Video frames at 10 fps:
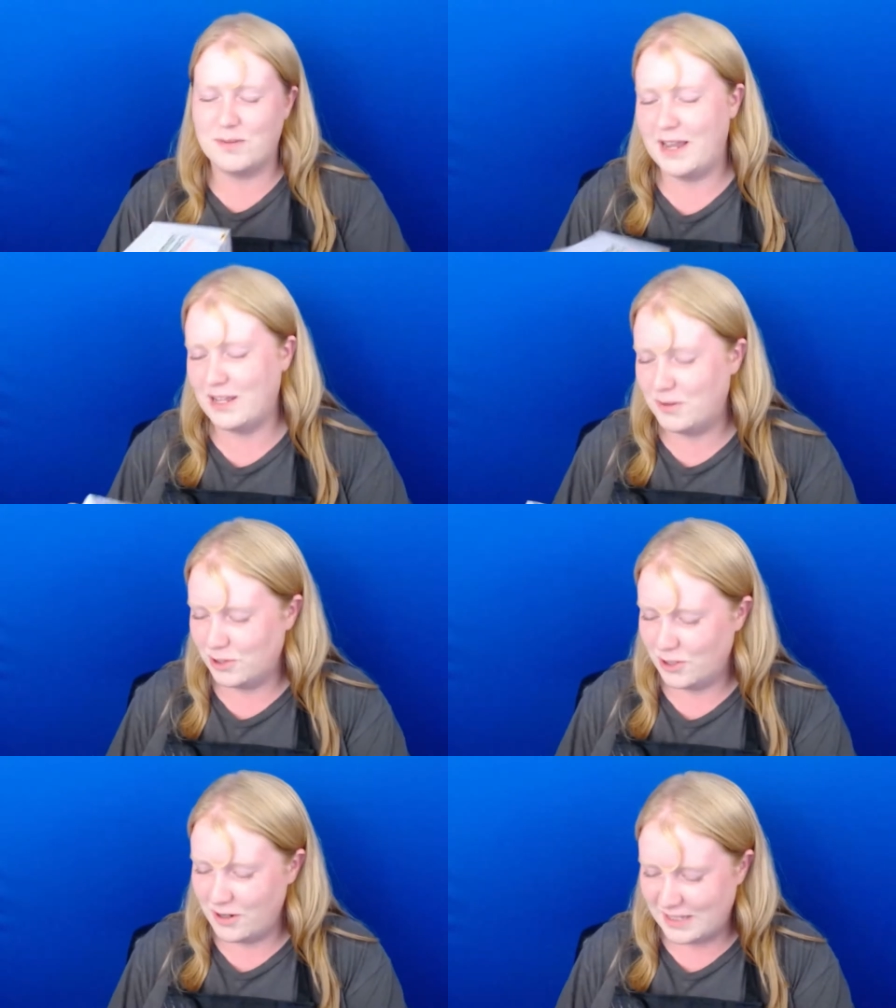make it to a
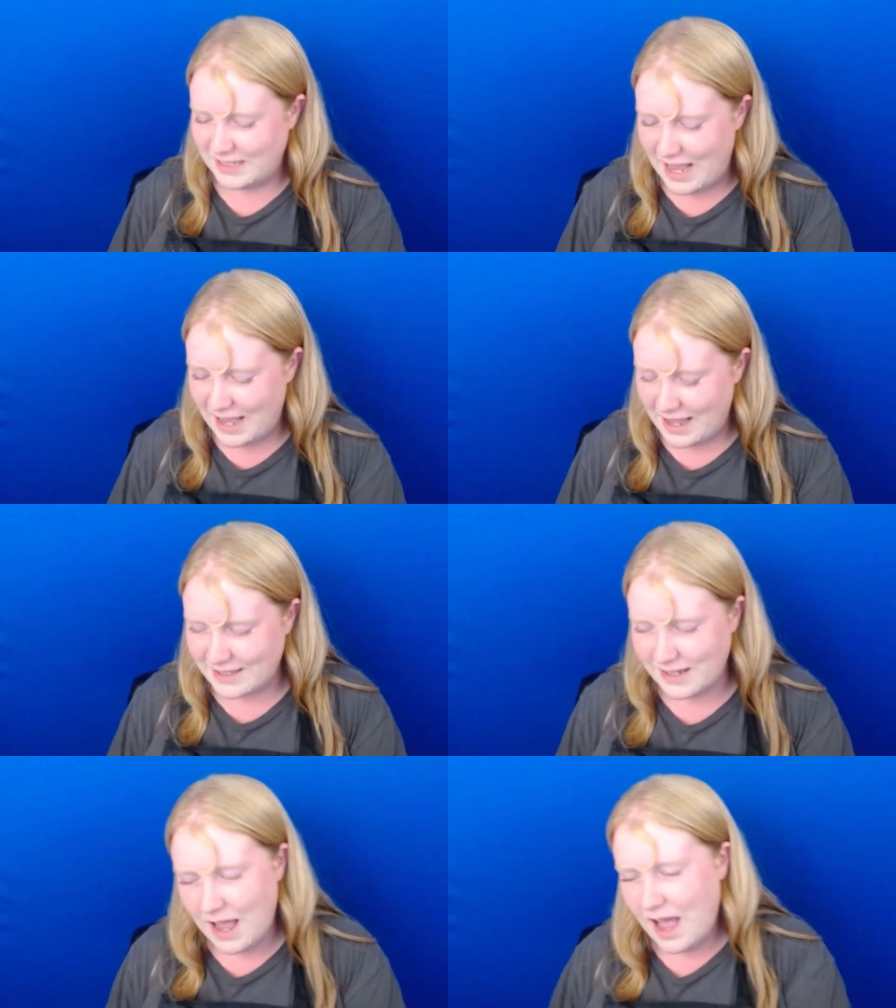certain
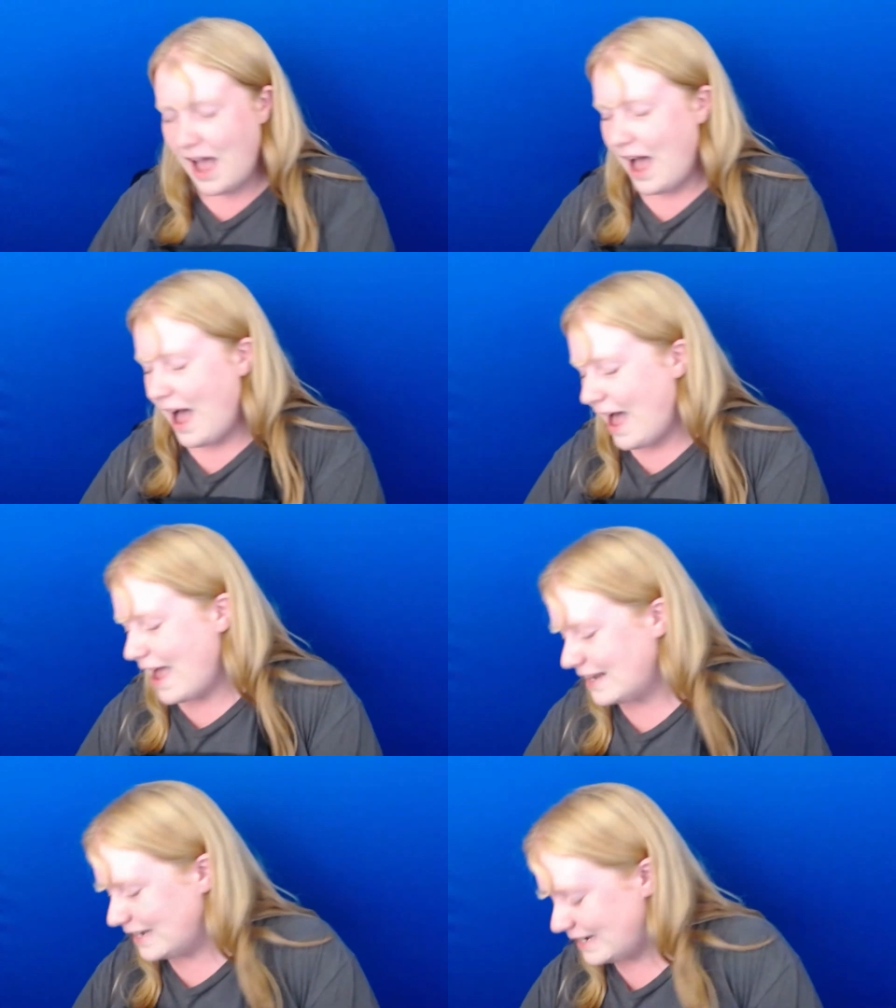size.
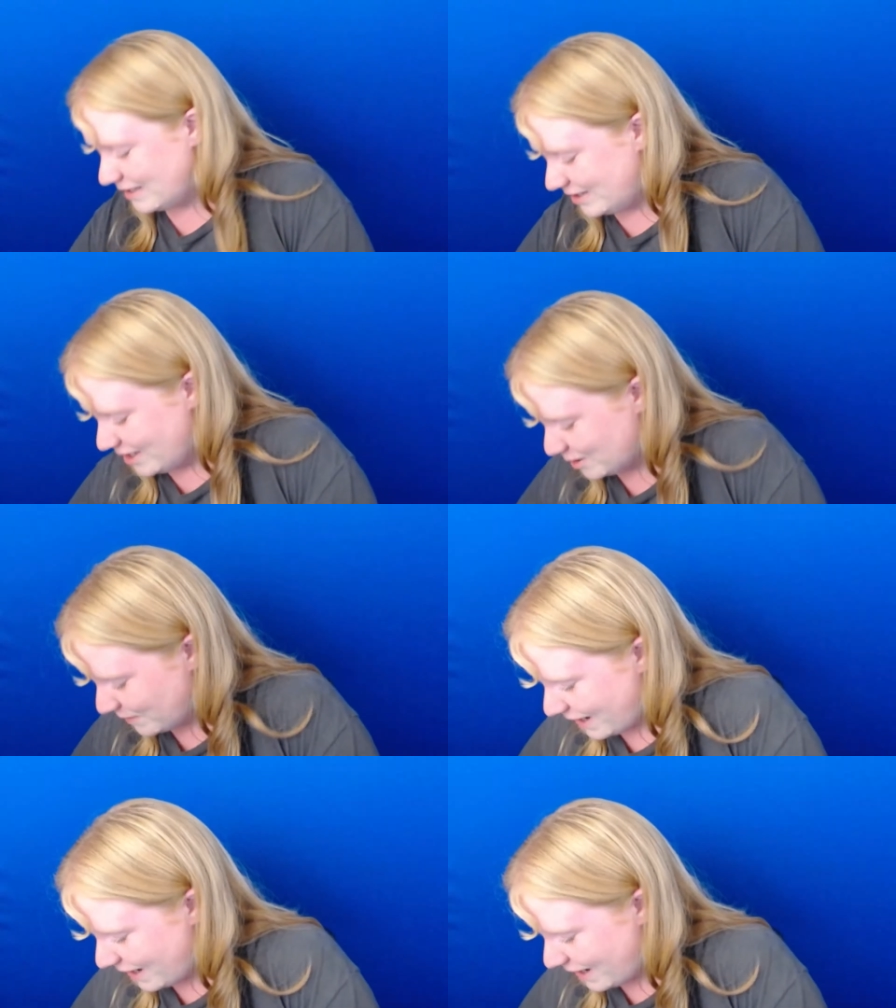I need to see this, but